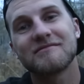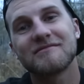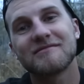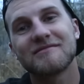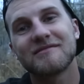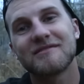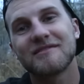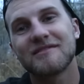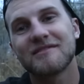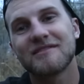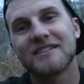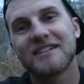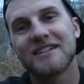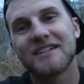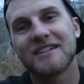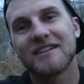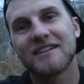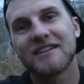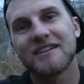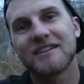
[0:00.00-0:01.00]

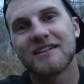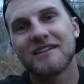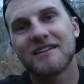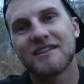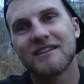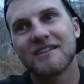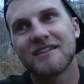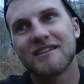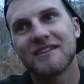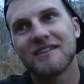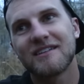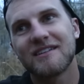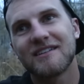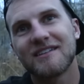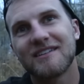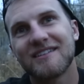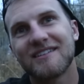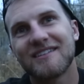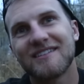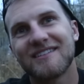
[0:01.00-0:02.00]

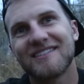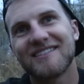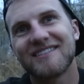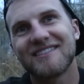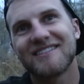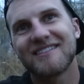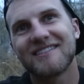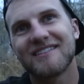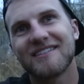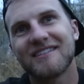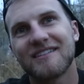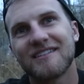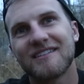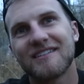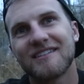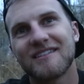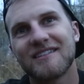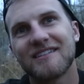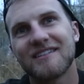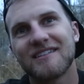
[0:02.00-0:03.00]

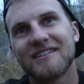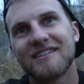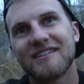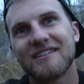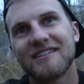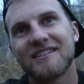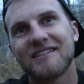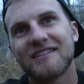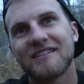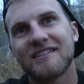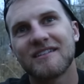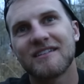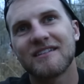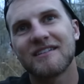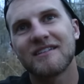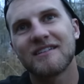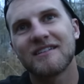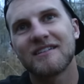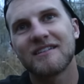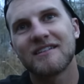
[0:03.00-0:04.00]

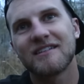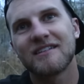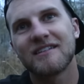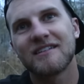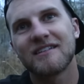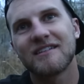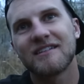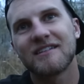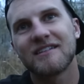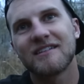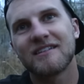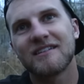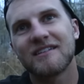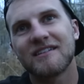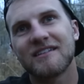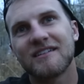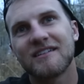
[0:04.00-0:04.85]
(not speaking)